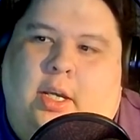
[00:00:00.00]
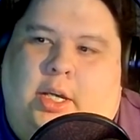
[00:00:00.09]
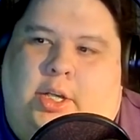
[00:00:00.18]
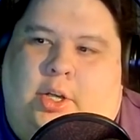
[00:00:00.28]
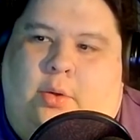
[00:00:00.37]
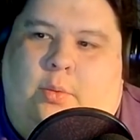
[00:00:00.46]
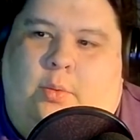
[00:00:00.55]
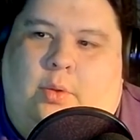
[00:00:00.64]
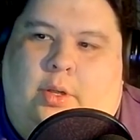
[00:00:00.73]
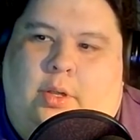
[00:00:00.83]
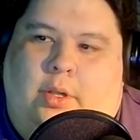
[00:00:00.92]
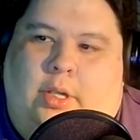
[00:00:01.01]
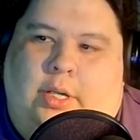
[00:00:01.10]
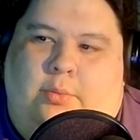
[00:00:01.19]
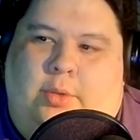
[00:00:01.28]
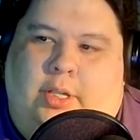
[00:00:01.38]
You know,
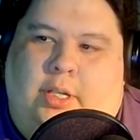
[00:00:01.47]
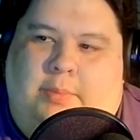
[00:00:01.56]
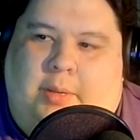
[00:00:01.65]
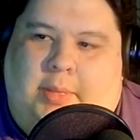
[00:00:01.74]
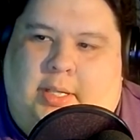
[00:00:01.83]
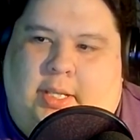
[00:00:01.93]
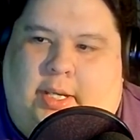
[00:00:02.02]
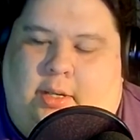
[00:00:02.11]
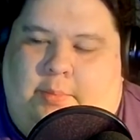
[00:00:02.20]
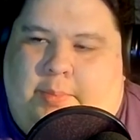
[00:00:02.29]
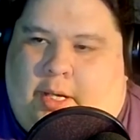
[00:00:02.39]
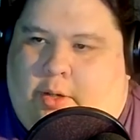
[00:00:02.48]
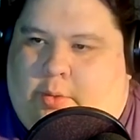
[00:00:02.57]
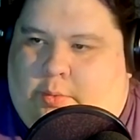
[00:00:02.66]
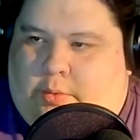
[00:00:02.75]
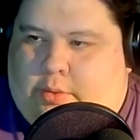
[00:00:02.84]
it really made me think
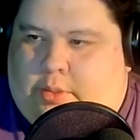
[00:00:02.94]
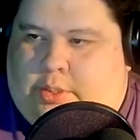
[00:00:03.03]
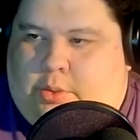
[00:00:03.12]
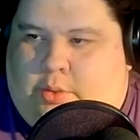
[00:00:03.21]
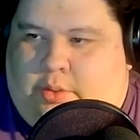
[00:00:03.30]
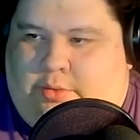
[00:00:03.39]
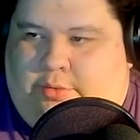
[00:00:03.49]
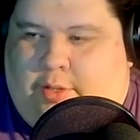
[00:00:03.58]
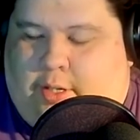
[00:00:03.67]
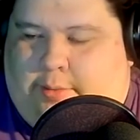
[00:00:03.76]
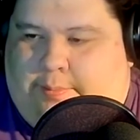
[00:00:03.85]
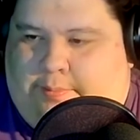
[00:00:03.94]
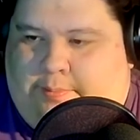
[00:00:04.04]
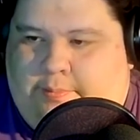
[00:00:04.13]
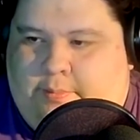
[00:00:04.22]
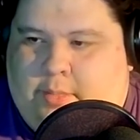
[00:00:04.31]
about sort of.
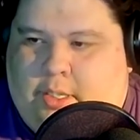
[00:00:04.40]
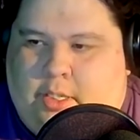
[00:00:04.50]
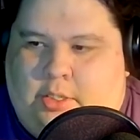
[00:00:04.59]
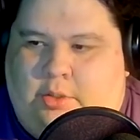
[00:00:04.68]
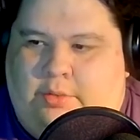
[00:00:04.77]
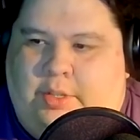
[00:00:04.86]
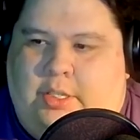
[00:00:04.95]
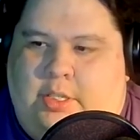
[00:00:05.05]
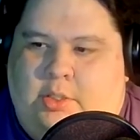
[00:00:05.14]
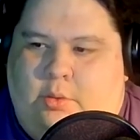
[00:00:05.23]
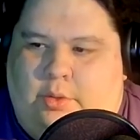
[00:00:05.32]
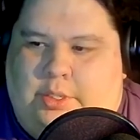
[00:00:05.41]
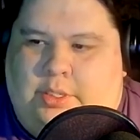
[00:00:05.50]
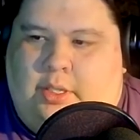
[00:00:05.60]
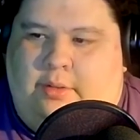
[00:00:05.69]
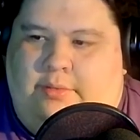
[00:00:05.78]
Um, sort of a
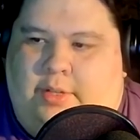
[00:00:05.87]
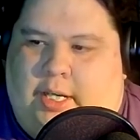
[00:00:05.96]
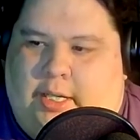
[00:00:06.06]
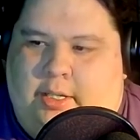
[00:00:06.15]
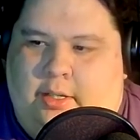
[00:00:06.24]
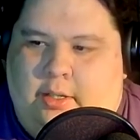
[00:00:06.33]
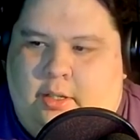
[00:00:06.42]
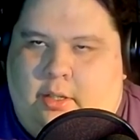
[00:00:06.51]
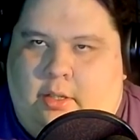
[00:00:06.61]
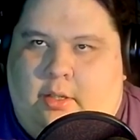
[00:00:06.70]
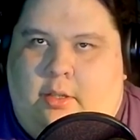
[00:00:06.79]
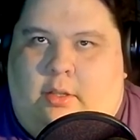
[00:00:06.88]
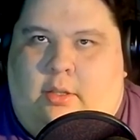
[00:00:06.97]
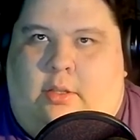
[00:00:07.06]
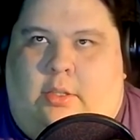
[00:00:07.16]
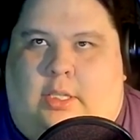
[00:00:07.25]
discourse of like
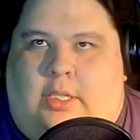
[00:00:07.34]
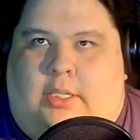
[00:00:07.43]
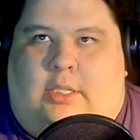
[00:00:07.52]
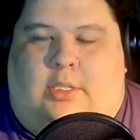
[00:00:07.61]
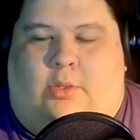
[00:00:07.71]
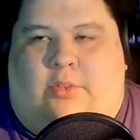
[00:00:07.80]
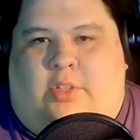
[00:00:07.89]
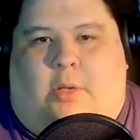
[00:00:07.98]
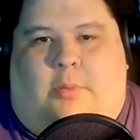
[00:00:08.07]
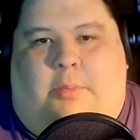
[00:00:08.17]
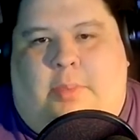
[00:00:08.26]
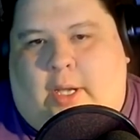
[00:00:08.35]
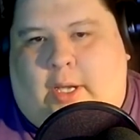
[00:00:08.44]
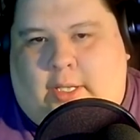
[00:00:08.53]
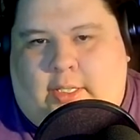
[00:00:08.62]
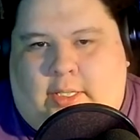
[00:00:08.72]
this sort of double
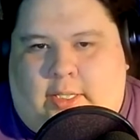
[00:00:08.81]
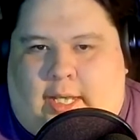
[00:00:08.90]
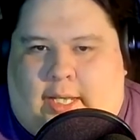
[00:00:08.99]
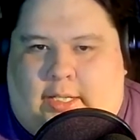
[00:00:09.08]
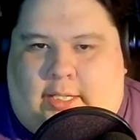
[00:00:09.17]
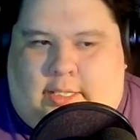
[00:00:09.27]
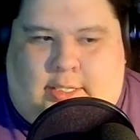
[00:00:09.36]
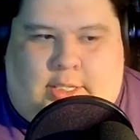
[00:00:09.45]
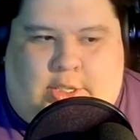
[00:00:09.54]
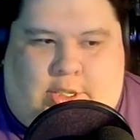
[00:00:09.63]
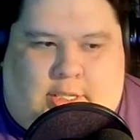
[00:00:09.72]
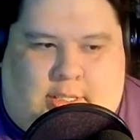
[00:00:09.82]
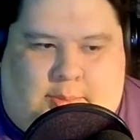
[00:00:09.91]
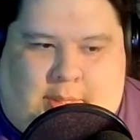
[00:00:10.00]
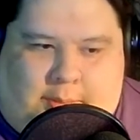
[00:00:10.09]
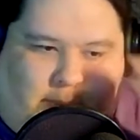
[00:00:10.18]
bind that
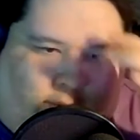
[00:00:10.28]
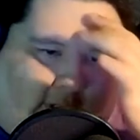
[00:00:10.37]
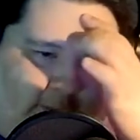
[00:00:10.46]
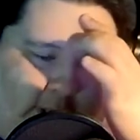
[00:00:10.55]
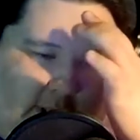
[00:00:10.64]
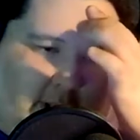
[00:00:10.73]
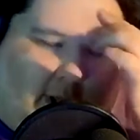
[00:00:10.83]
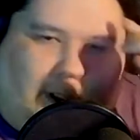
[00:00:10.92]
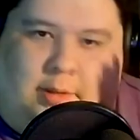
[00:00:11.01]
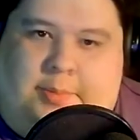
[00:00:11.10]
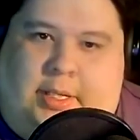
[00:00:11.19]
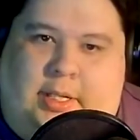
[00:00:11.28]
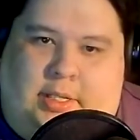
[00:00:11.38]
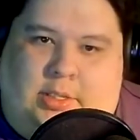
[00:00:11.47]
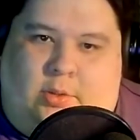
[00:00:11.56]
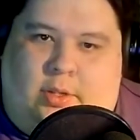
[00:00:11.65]
Indigenous people have been caught up in
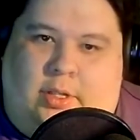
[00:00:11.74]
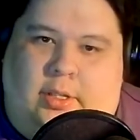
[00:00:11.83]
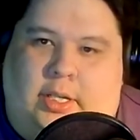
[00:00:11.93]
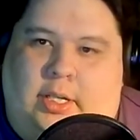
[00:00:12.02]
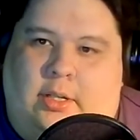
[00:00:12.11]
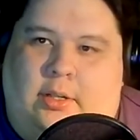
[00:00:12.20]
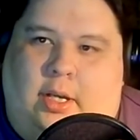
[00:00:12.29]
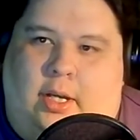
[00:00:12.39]
historically.